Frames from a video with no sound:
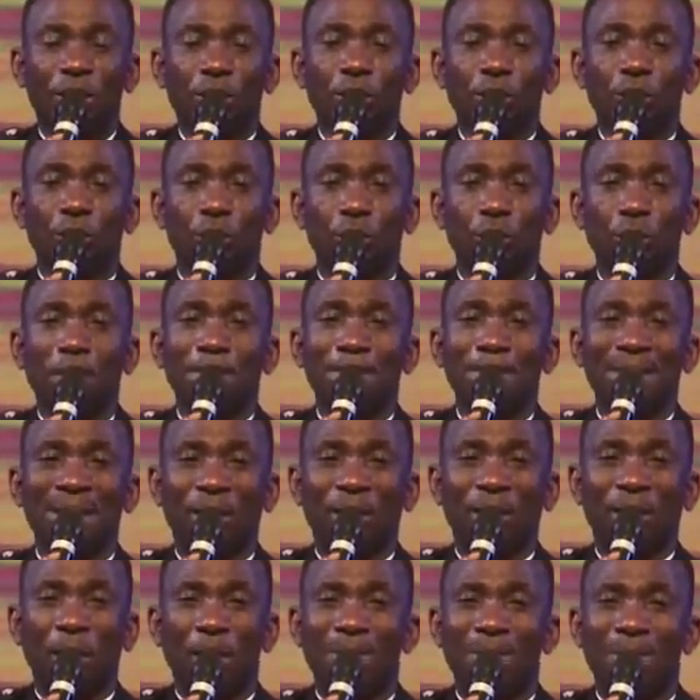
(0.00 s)
soon
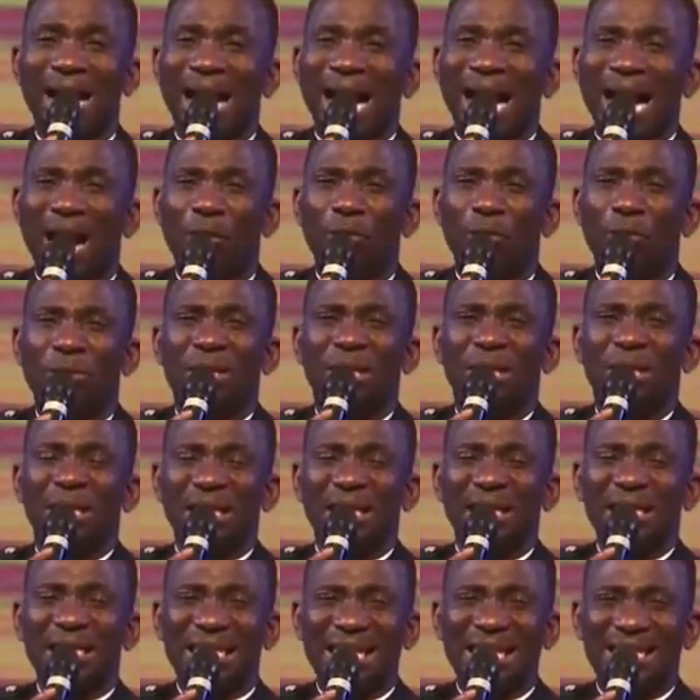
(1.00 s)
become
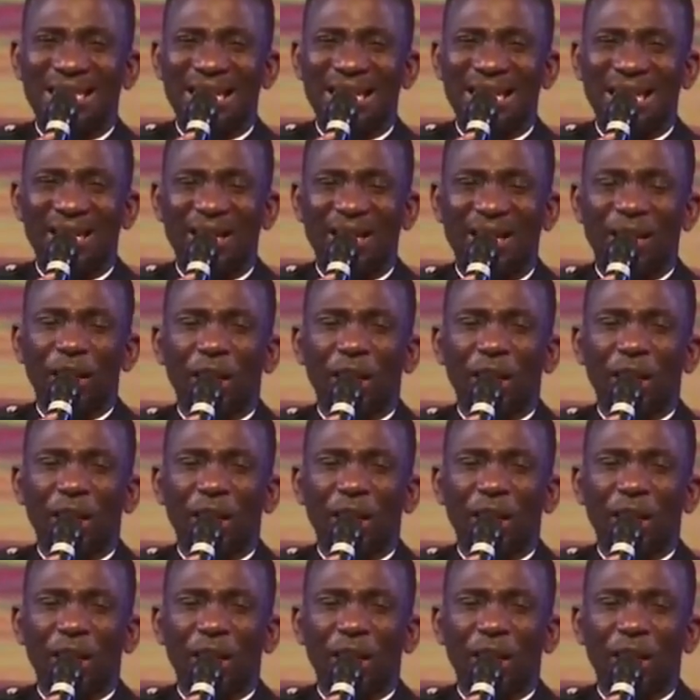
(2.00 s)
outdated.